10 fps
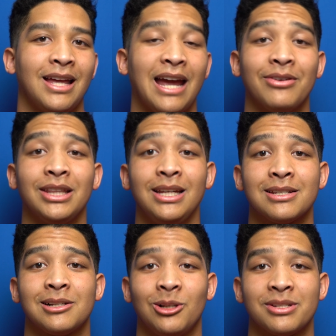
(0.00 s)
Everything is
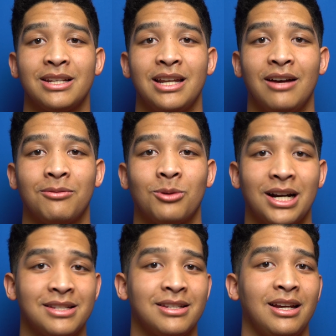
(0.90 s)
close enough where
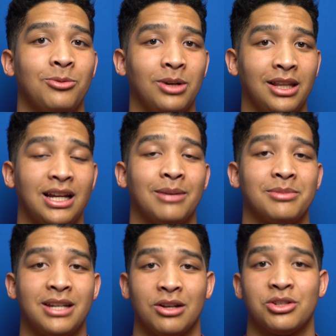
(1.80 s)
I'd say it really comes
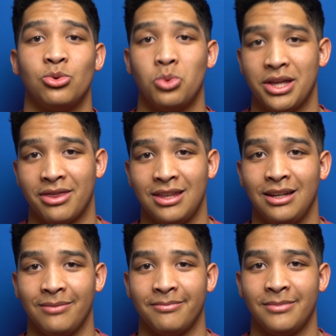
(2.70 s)
down to one
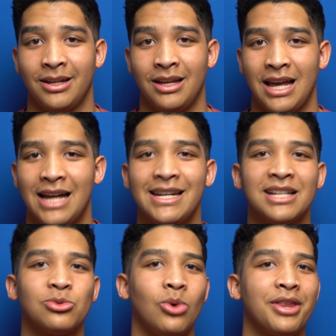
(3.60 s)
thing, and
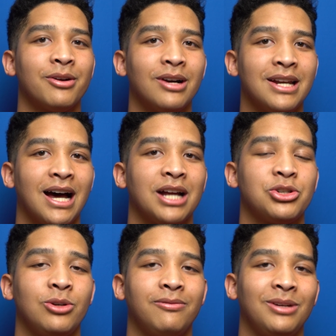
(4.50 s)
that's whether or not
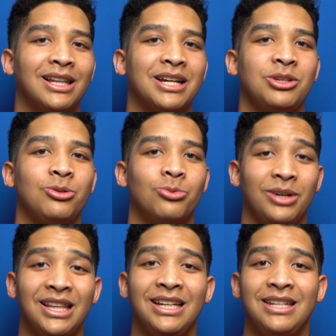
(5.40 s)
you feel like you
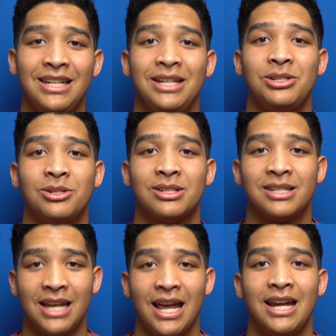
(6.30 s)
really need to
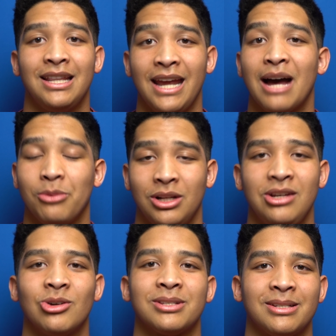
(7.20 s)
stay in the Apple
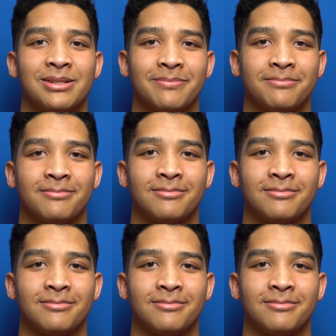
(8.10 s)
ecosystem.